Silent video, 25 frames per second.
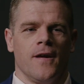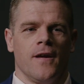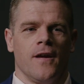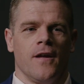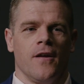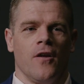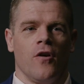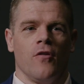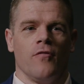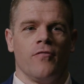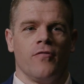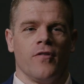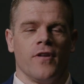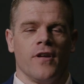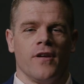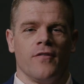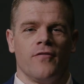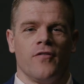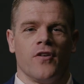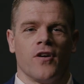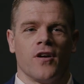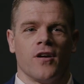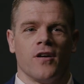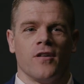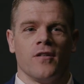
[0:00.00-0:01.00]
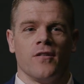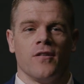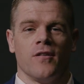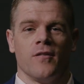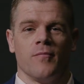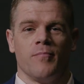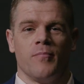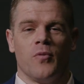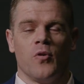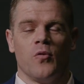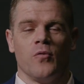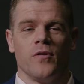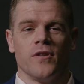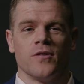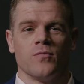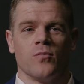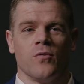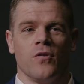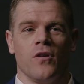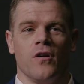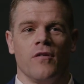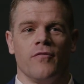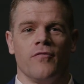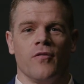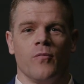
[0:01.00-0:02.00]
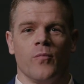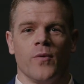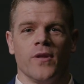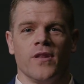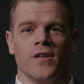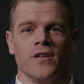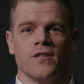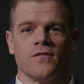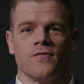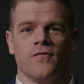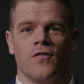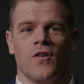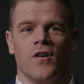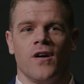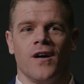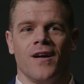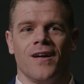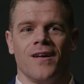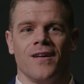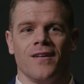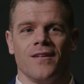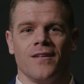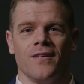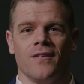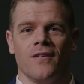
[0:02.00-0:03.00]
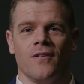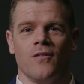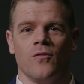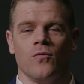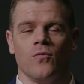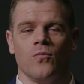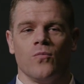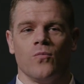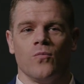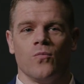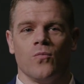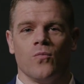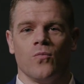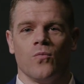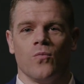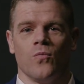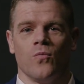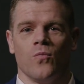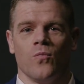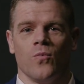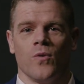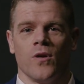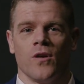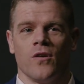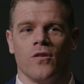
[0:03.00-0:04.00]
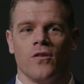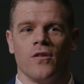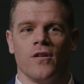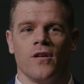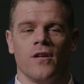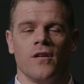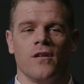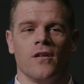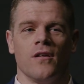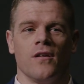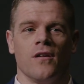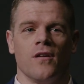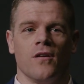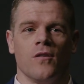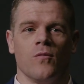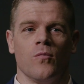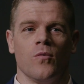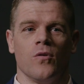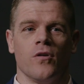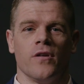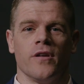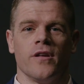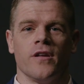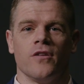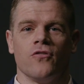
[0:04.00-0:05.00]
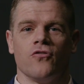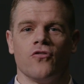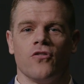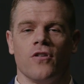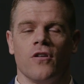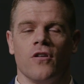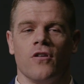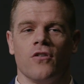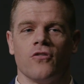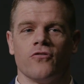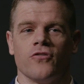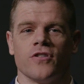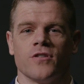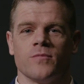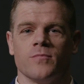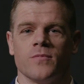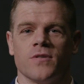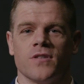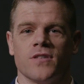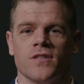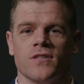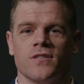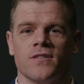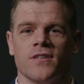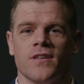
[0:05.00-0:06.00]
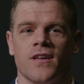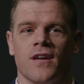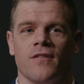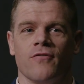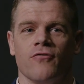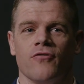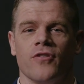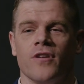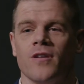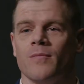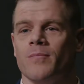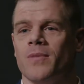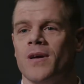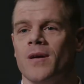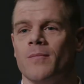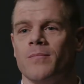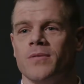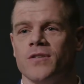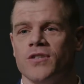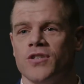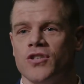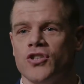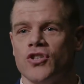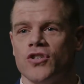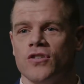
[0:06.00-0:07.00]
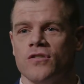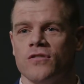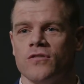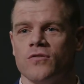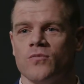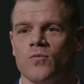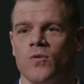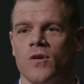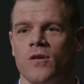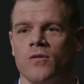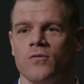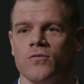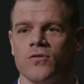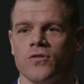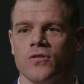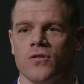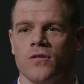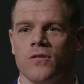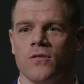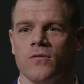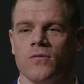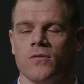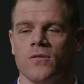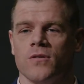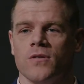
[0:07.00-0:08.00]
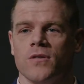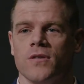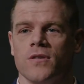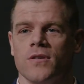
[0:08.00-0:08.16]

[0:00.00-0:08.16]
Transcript: and hopefully if I can pull this one off and win this fight, you know we're gonna we're gonna enjoy a lot of Christmases together in a better position as well. So